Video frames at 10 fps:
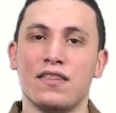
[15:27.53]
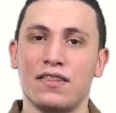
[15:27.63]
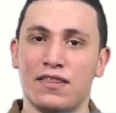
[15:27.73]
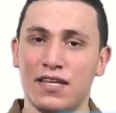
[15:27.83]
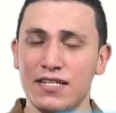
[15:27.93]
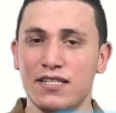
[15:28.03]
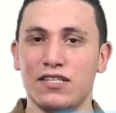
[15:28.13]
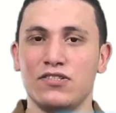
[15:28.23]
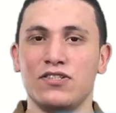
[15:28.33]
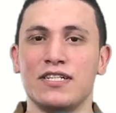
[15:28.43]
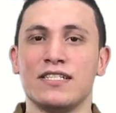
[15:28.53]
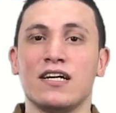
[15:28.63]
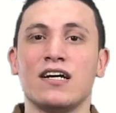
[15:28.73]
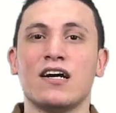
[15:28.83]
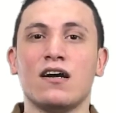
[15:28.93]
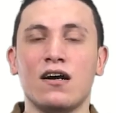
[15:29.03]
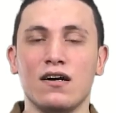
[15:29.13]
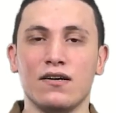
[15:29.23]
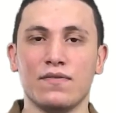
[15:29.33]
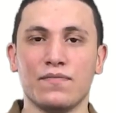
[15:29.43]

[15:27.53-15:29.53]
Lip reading: This letter is kha.